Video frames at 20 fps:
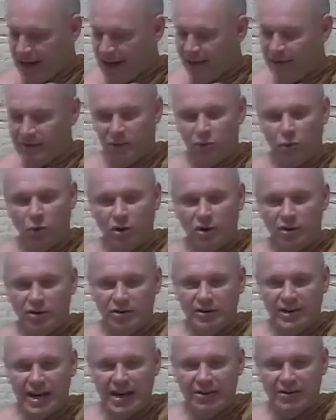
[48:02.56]
have to warn
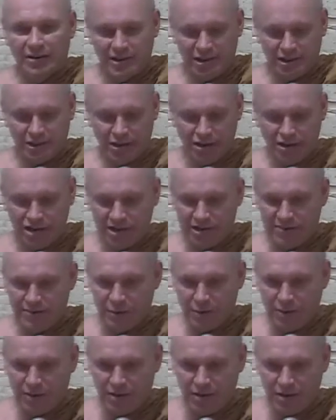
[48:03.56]
you, now the discussion is
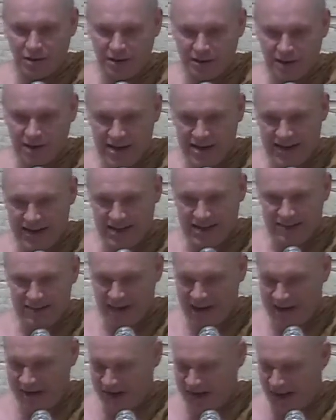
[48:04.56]
probably going to
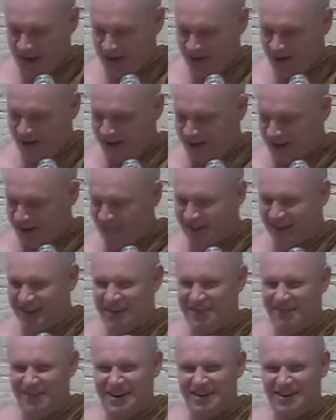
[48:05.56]
expand out and
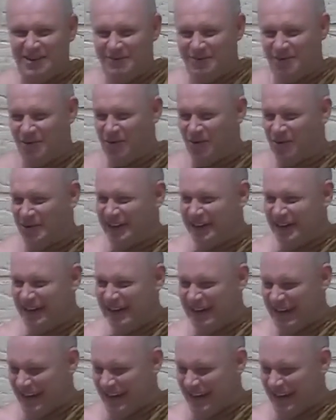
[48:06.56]
become very broad.